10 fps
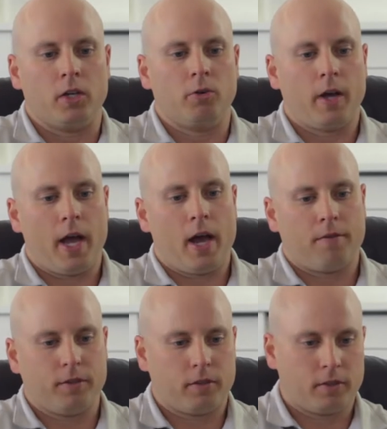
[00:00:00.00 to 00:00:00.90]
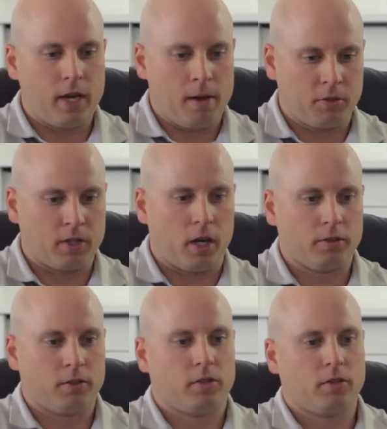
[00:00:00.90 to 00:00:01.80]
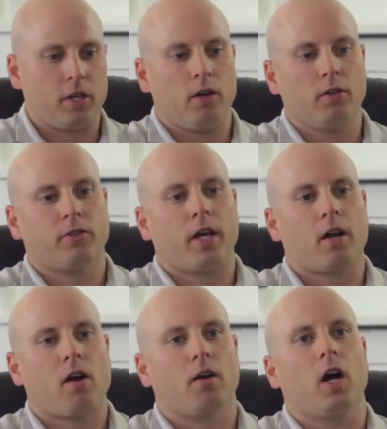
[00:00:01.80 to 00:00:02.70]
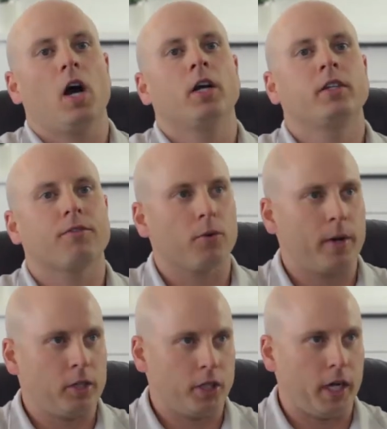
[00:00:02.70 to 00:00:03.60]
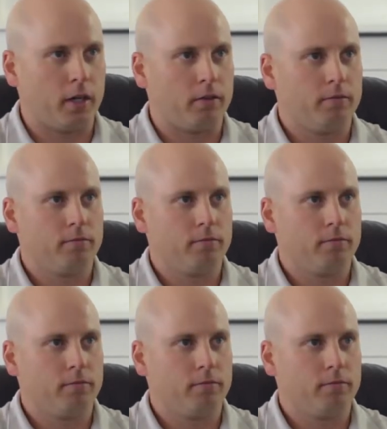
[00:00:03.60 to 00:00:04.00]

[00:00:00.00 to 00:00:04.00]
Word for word: you have stem cells, cells that are undifferentiated.